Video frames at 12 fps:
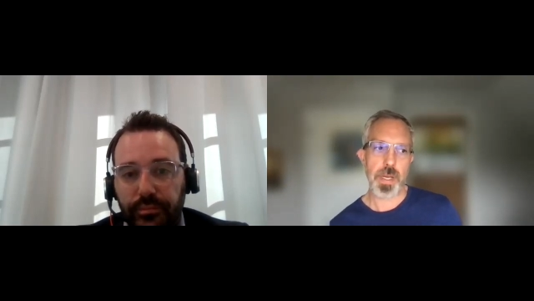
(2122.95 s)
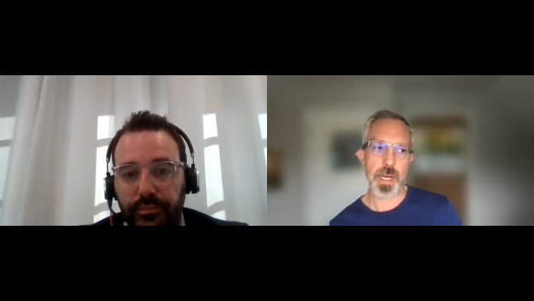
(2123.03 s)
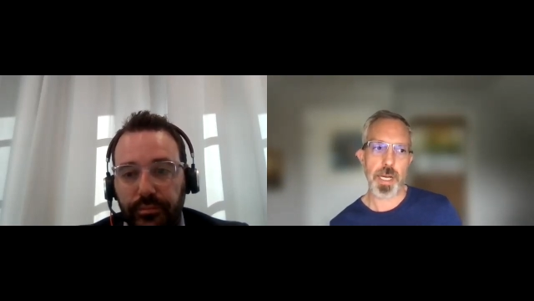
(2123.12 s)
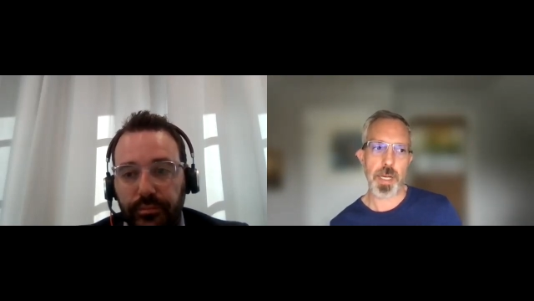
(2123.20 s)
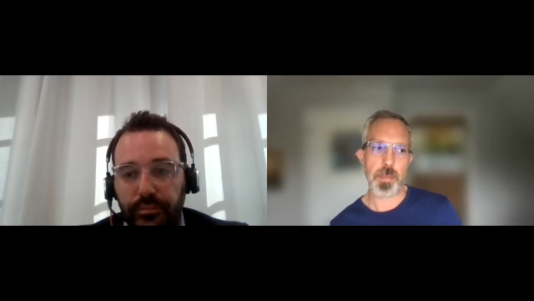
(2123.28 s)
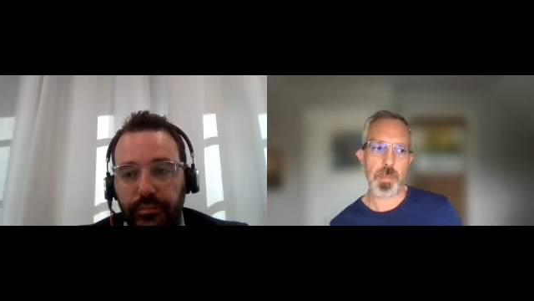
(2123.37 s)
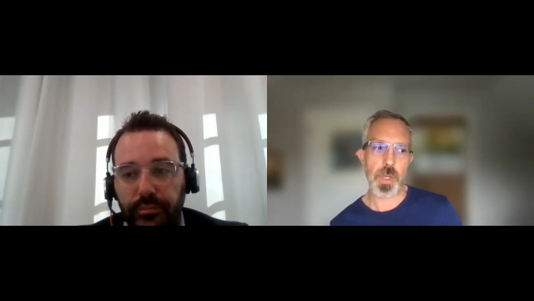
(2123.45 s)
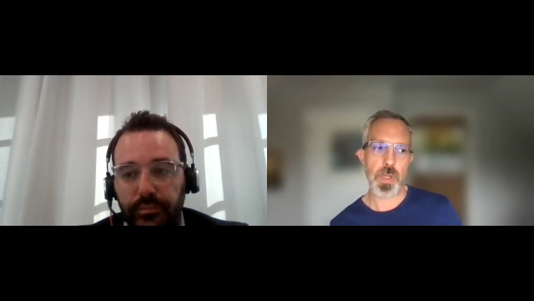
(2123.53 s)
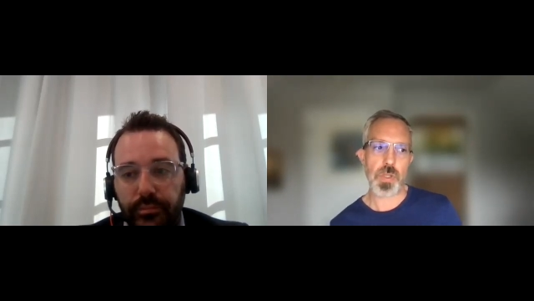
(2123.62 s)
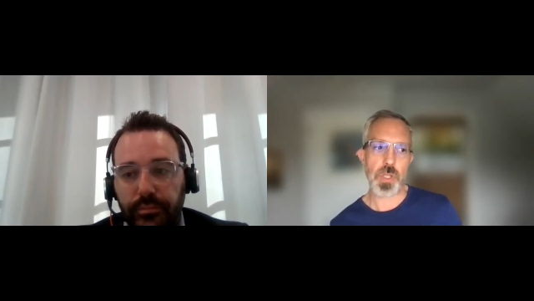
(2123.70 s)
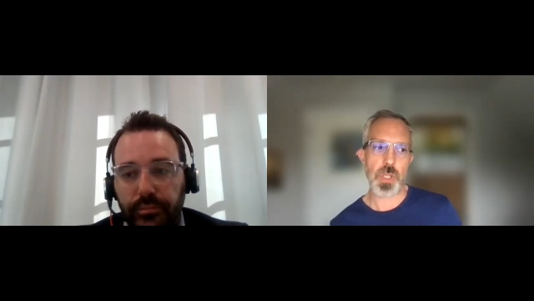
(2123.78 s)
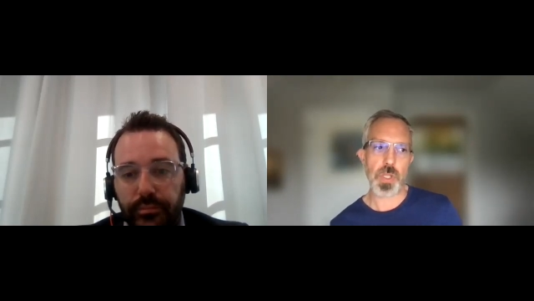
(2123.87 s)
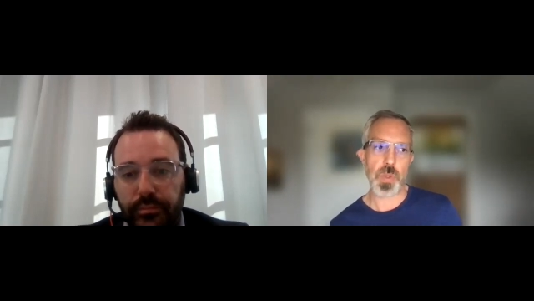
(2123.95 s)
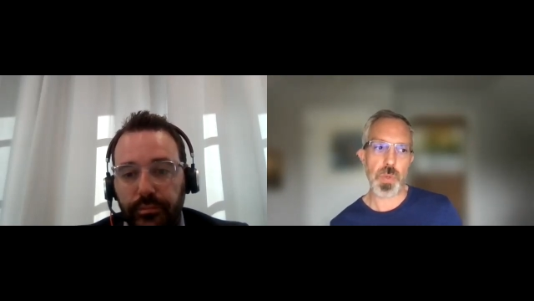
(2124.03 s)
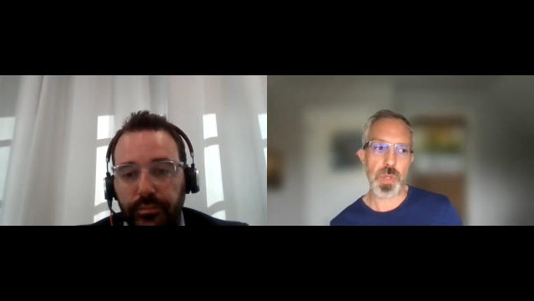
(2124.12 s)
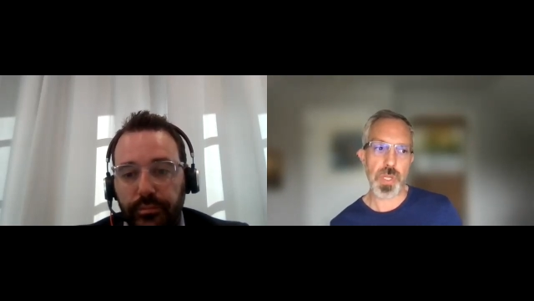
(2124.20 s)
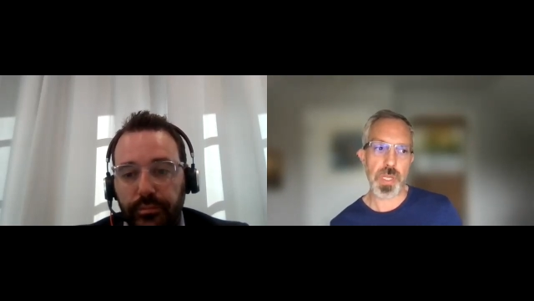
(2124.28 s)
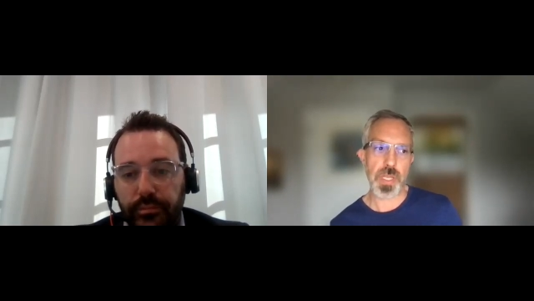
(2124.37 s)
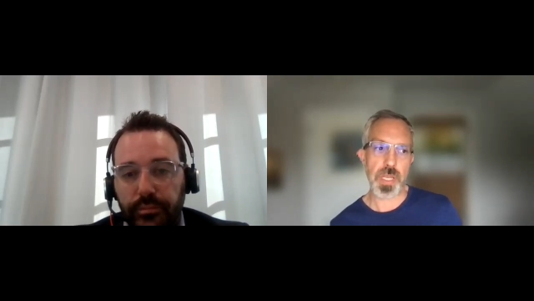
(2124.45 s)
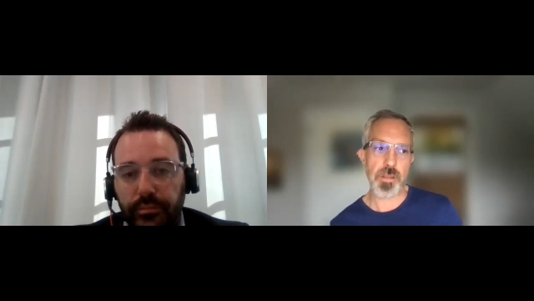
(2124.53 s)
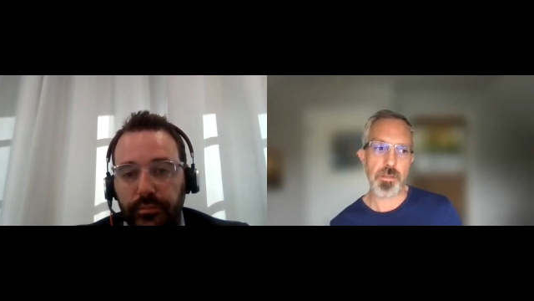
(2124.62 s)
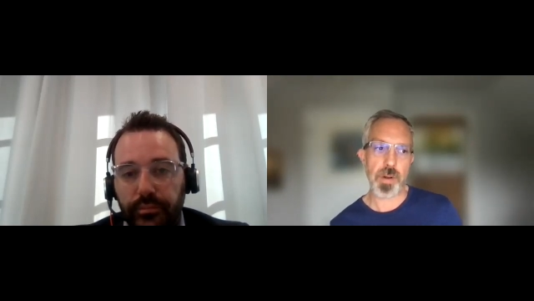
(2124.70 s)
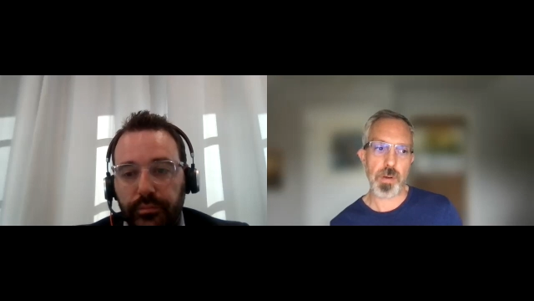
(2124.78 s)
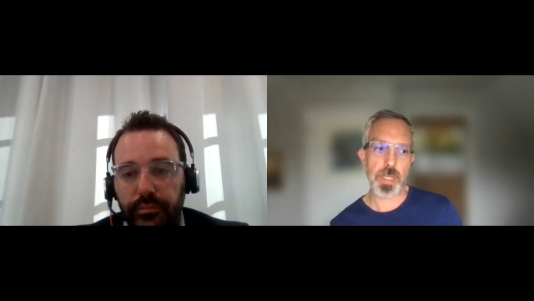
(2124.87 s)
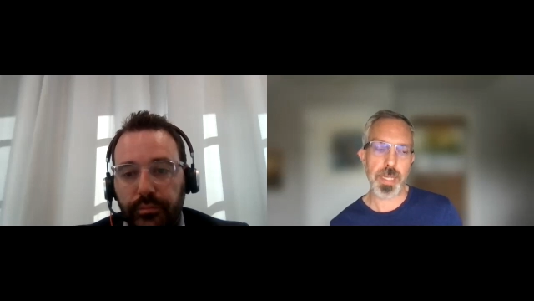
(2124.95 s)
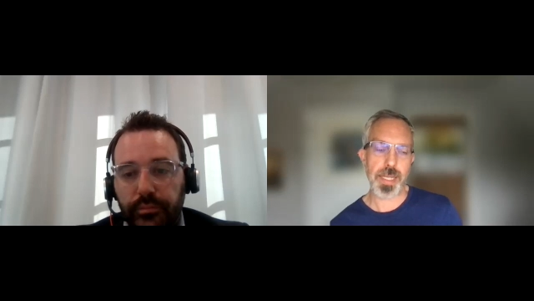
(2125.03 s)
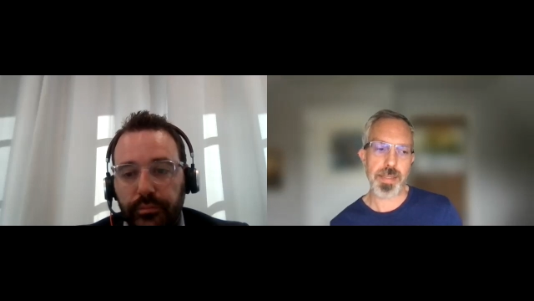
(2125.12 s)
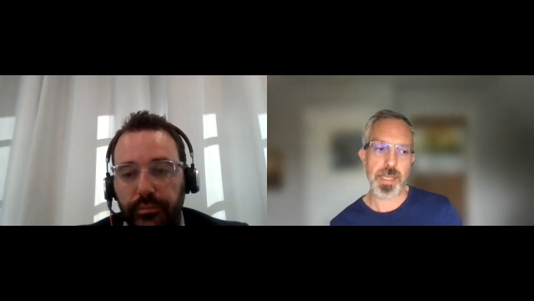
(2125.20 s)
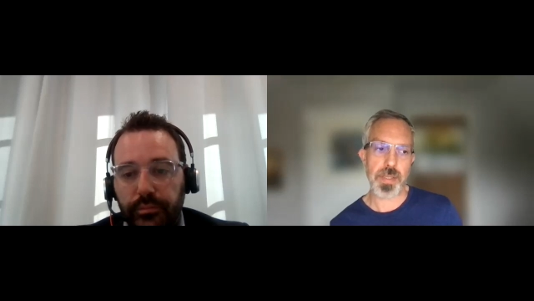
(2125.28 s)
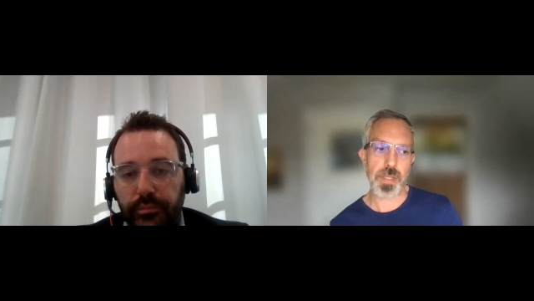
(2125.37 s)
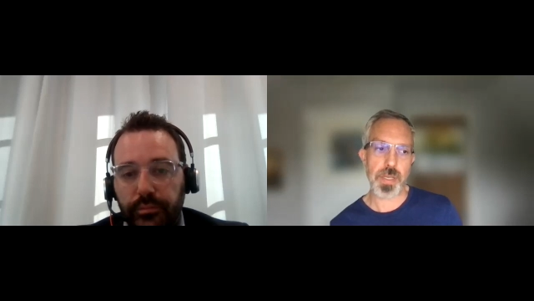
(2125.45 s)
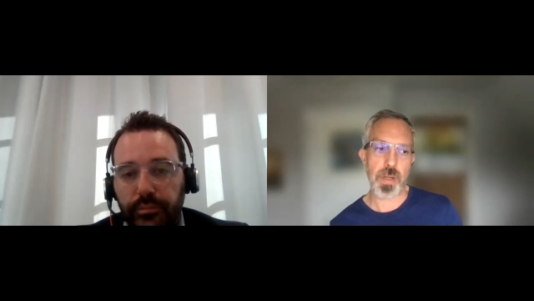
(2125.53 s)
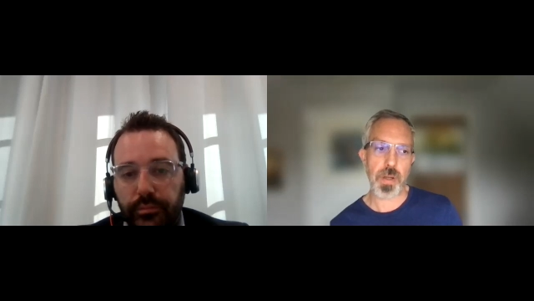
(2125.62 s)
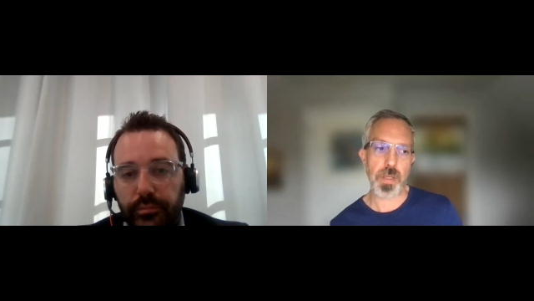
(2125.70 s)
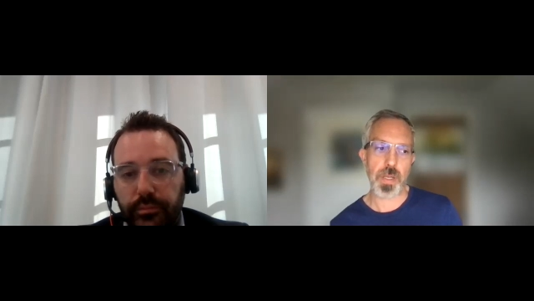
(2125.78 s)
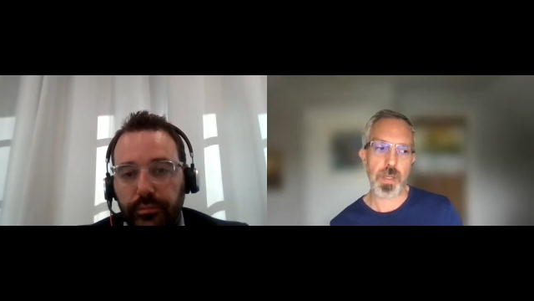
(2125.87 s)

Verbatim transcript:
Speaker 1: Um, do you think that federal legalization on on